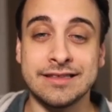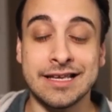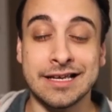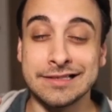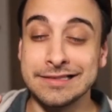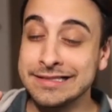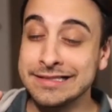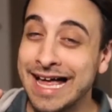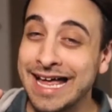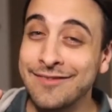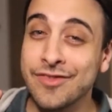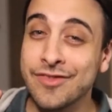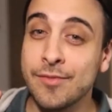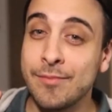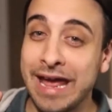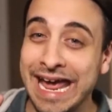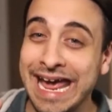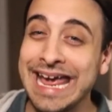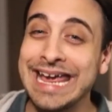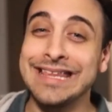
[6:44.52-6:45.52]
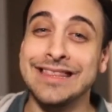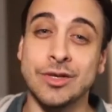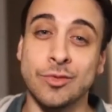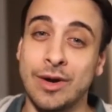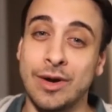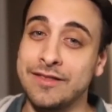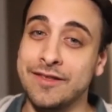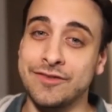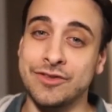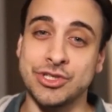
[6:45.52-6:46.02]
A lot of them hate the
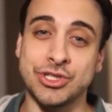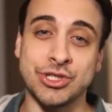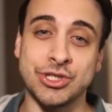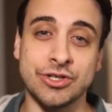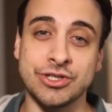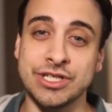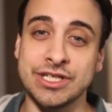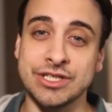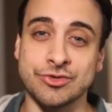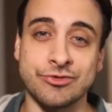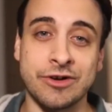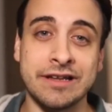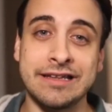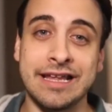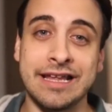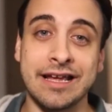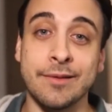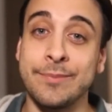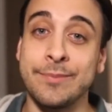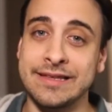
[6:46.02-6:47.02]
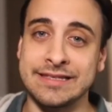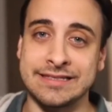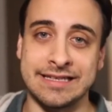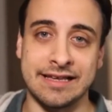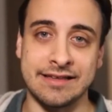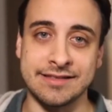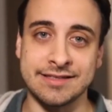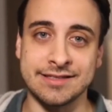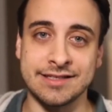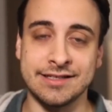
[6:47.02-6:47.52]
way that the church is run like a
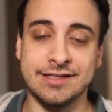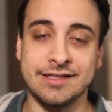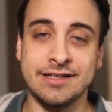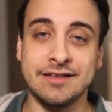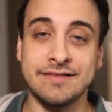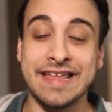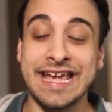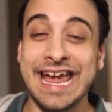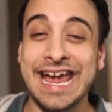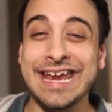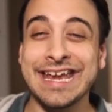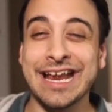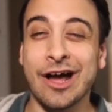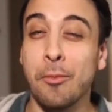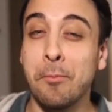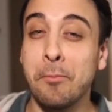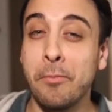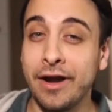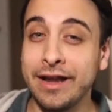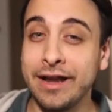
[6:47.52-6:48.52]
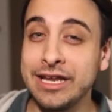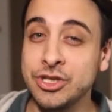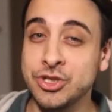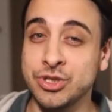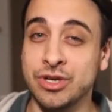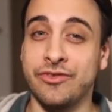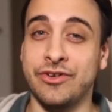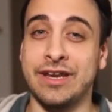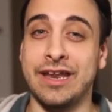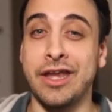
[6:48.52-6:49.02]
business. They hate how
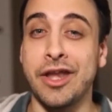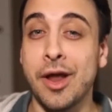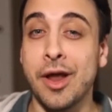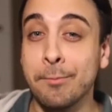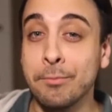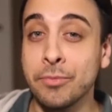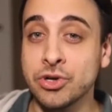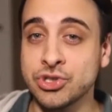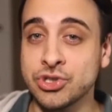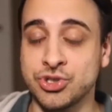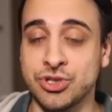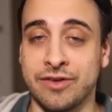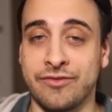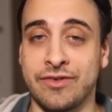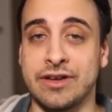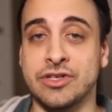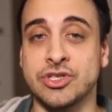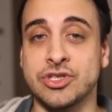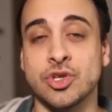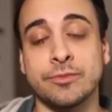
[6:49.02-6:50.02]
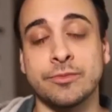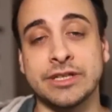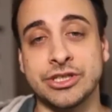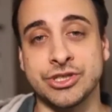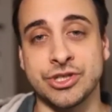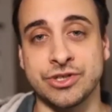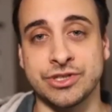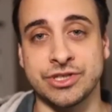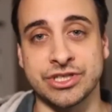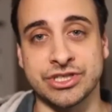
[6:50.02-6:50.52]
money-driven and numbers-driven so many
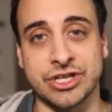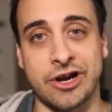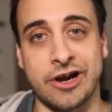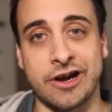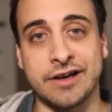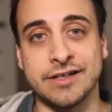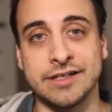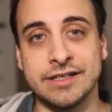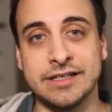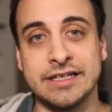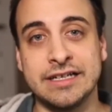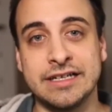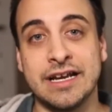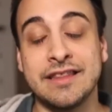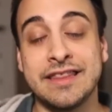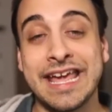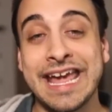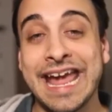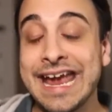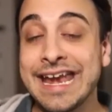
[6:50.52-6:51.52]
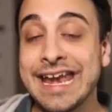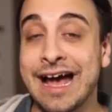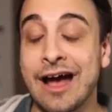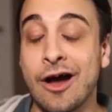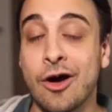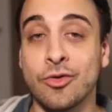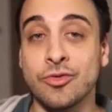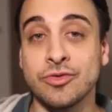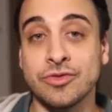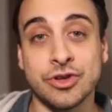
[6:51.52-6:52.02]
churches are. They hate
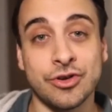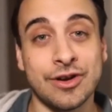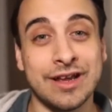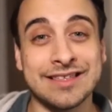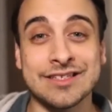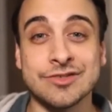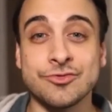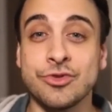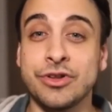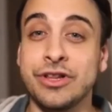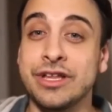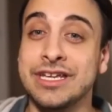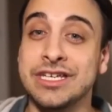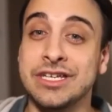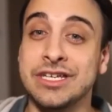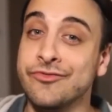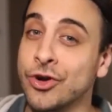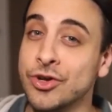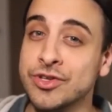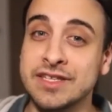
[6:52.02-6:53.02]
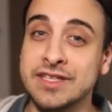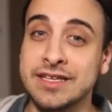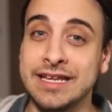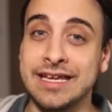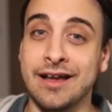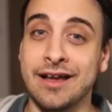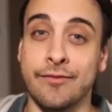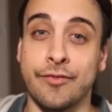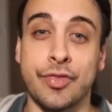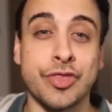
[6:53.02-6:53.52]
how there isn't really a
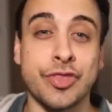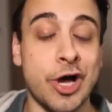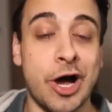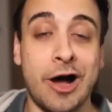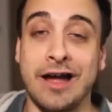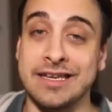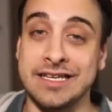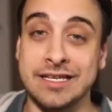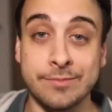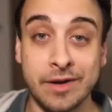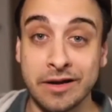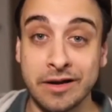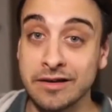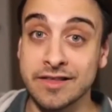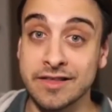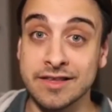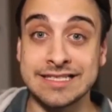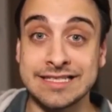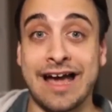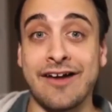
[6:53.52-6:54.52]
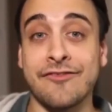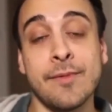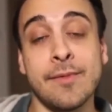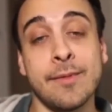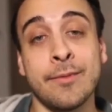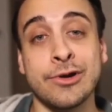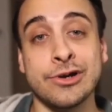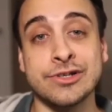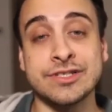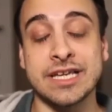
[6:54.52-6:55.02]
diversity of thought among the staff
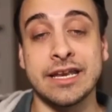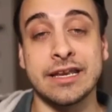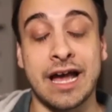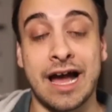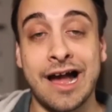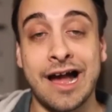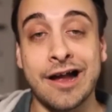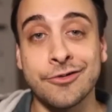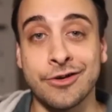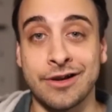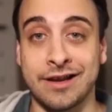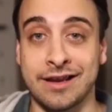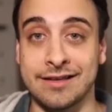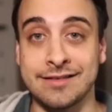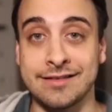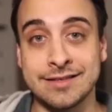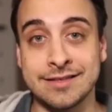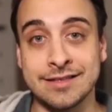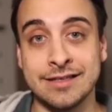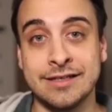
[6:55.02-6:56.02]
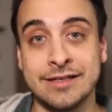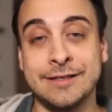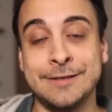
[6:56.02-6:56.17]
members and congregants.